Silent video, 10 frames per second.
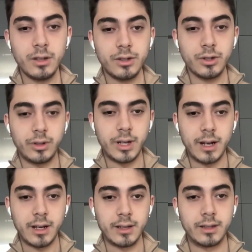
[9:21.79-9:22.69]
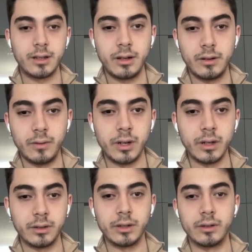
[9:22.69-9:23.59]
So that is
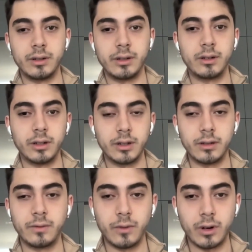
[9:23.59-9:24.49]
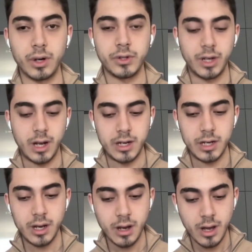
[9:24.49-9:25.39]
really, really critical for our
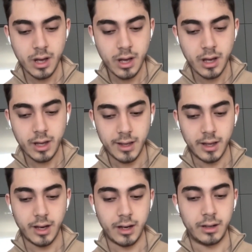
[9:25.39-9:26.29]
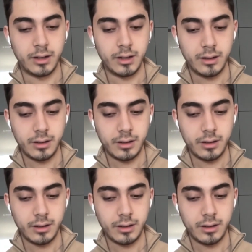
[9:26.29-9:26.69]
strategy. And